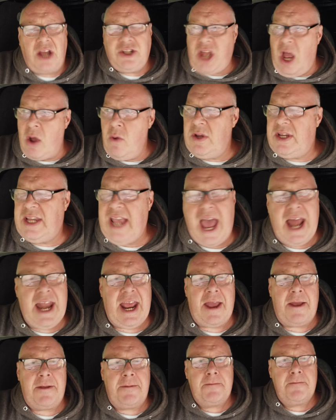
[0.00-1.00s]
I don't
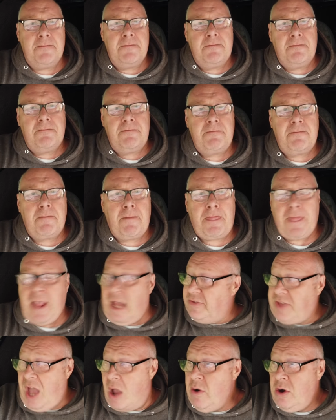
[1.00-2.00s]
get it.
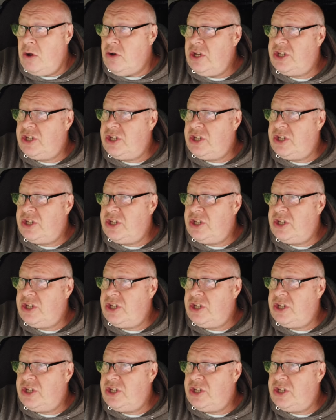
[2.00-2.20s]
I don't